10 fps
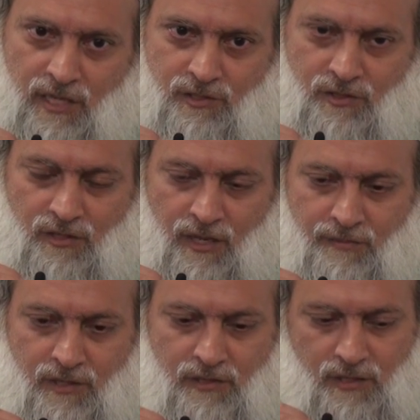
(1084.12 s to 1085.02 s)
says to
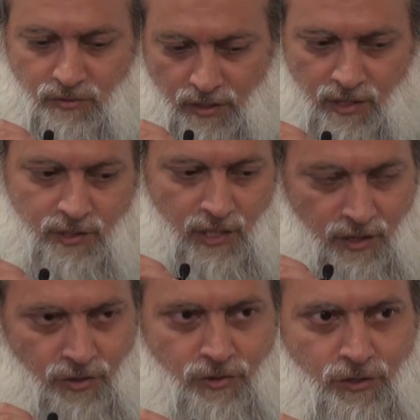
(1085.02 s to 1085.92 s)
them, he says, well, he's
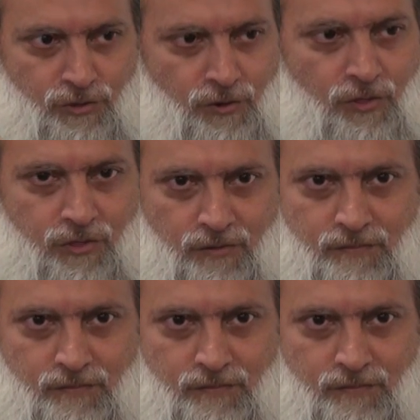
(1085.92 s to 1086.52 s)
telling you the truth.